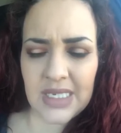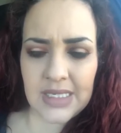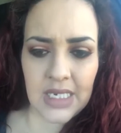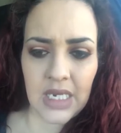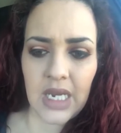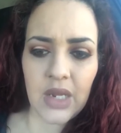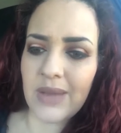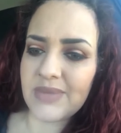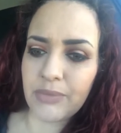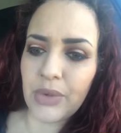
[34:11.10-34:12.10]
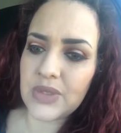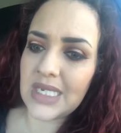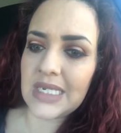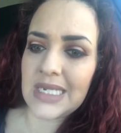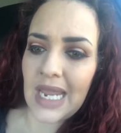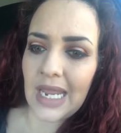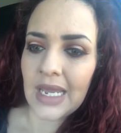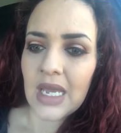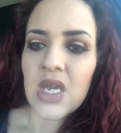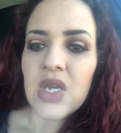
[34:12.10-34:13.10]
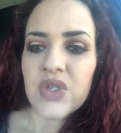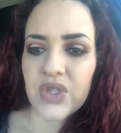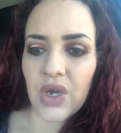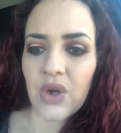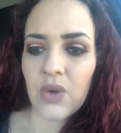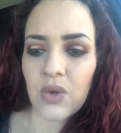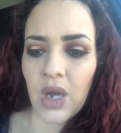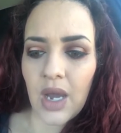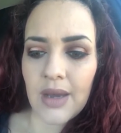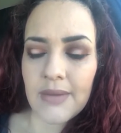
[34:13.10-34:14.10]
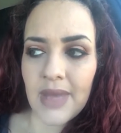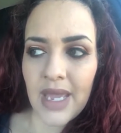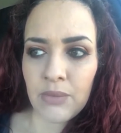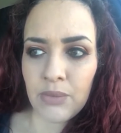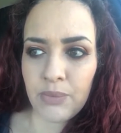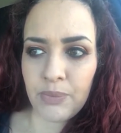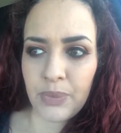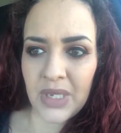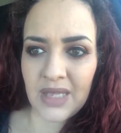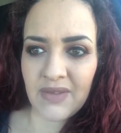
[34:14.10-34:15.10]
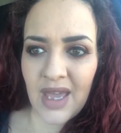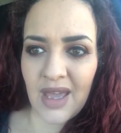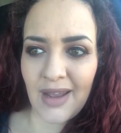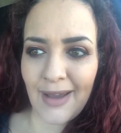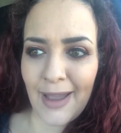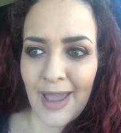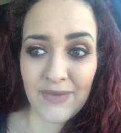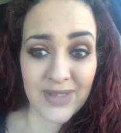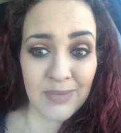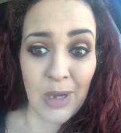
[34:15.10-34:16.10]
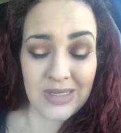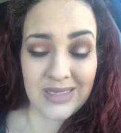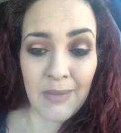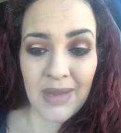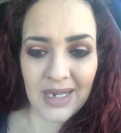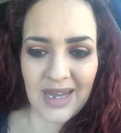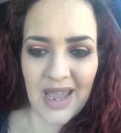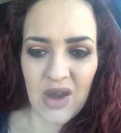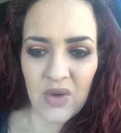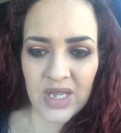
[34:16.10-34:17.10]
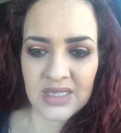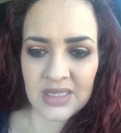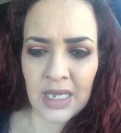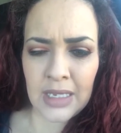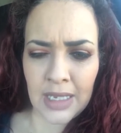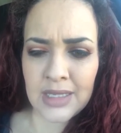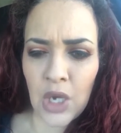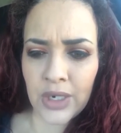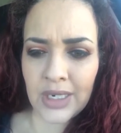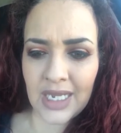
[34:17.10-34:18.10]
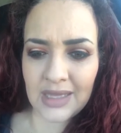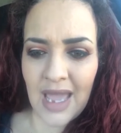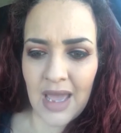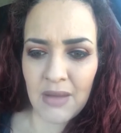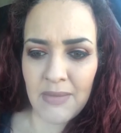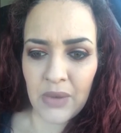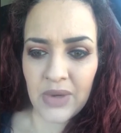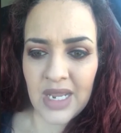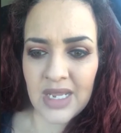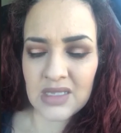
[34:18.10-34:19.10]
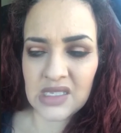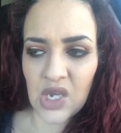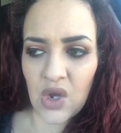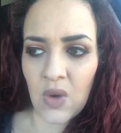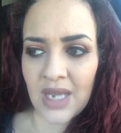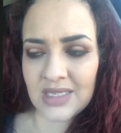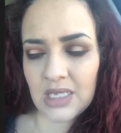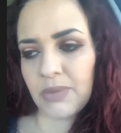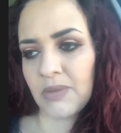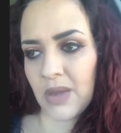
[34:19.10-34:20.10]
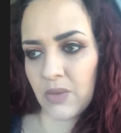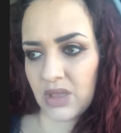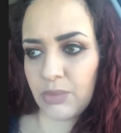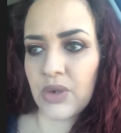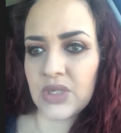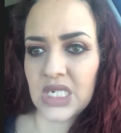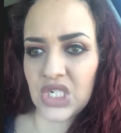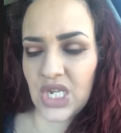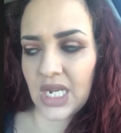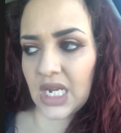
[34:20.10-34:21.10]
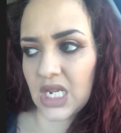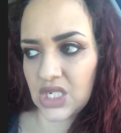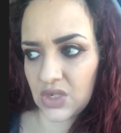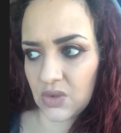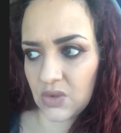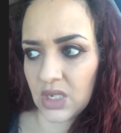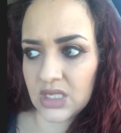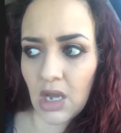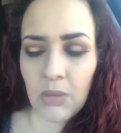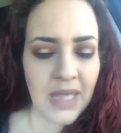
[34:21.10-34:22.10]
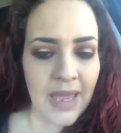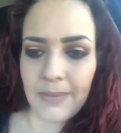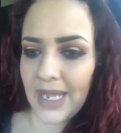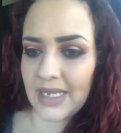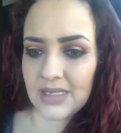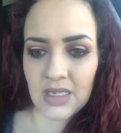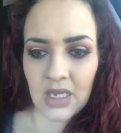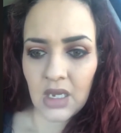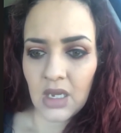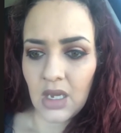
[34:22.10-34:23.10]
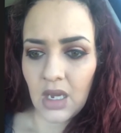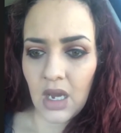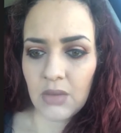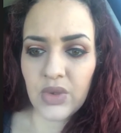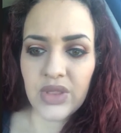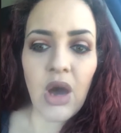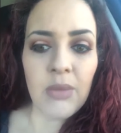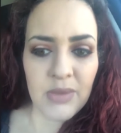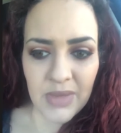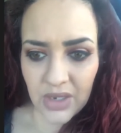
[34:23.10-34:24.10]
60 and 80 grams of protein a day. So, and being that I have a small stomach now, it's hard to get that amount in. So I supplement with a protein shake, and it's all plant-based with almond